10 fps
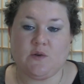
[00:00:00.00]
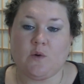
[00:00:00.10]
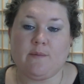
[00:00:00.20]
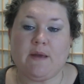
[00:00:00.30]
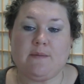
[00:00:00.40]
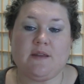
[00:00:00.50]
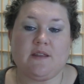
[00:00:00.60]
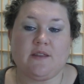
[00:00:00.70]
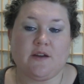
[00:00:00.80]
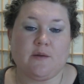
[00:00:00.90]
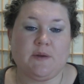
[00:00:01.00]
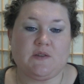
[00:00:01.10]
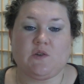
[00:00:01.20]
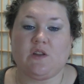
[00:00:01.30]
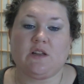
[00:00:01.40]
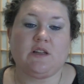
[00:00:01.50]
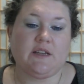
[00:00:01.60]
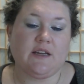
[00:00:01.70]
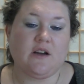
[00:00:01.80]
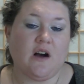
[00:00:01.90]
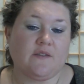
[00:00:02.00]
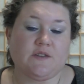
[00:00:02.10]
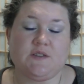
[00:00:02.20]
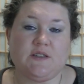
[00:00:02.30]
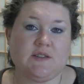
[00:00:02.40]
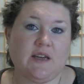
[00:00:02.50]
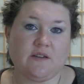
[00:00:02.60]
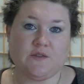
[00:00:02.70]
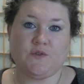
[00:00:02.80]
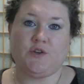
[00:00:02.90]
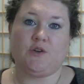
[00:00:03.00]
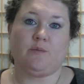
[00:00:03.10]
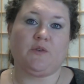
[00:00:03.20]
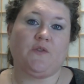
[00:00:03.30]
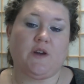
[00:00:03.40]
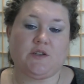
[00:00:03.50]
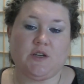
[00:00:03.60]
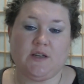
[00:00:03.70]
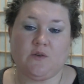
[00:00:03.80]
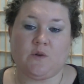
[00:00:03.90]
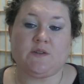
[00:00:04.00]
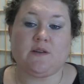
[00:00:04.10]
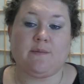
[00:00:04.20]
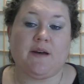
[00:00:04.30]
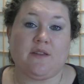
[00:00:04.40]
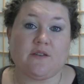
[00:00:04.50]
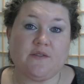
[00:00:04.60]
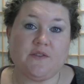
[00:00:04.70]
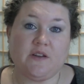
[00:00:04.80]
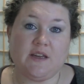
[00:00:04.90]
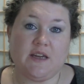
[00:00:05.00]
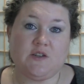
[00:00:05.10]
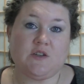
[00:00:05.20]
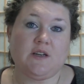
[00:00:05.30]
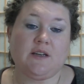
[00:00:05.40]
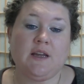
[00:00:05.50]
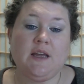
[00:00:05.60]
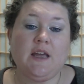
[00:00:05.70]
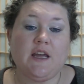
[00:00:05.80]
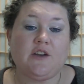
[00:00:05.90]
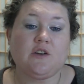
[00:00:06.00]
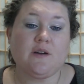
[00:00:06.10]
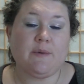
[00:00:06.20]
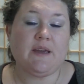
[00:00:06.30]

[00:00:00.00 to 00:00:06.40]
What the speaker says: or maybe the therapist or the clinic offers discounts for your profession or some other affiliation, and you're going to